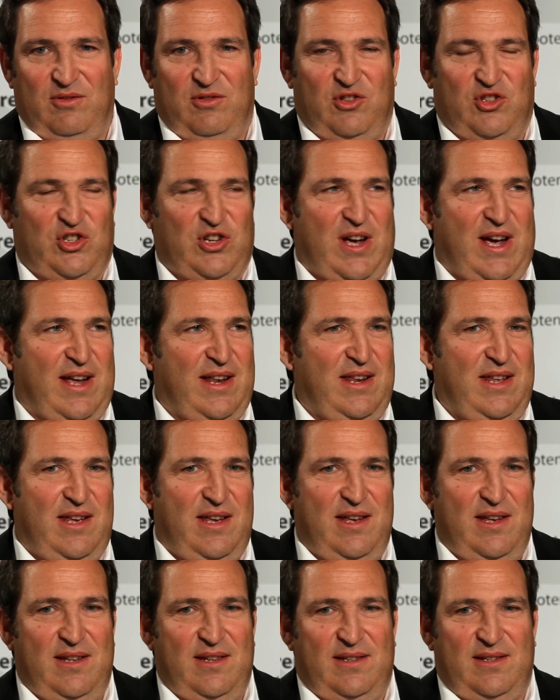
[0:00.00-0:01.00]

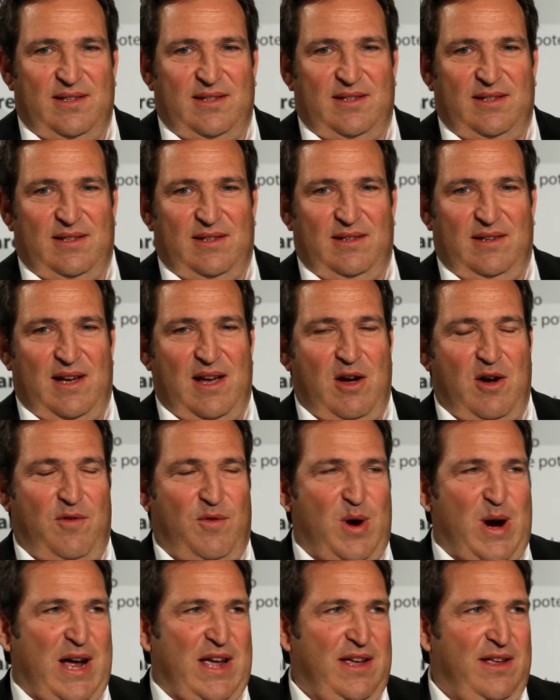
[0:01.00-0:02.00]
Chinese,
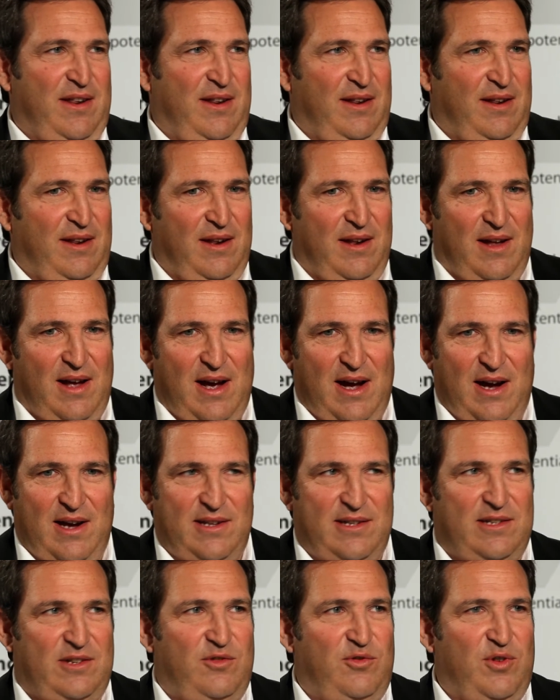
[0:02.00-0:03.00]
Hawaiian
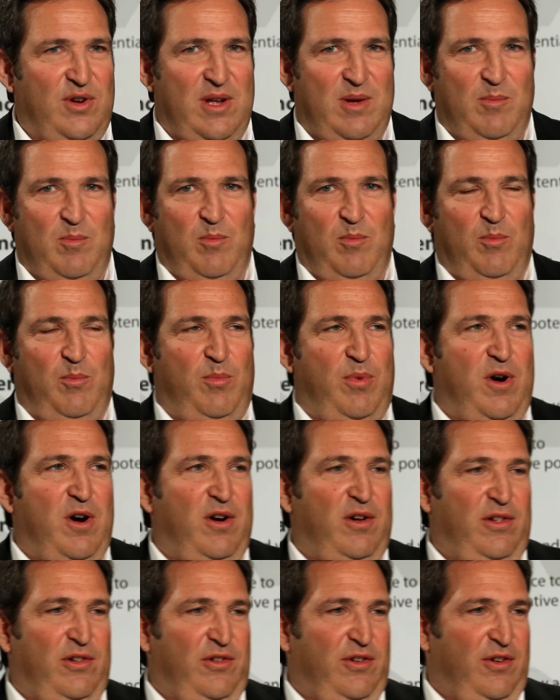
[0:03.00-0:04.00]
ice cream
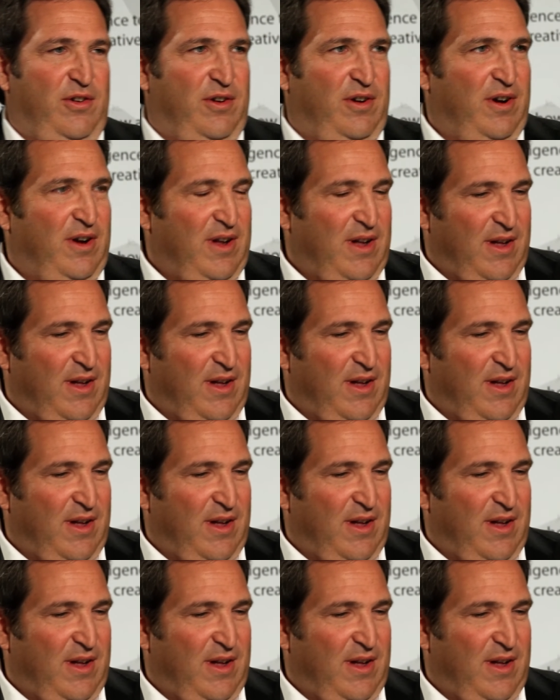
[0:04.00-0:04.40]
parlor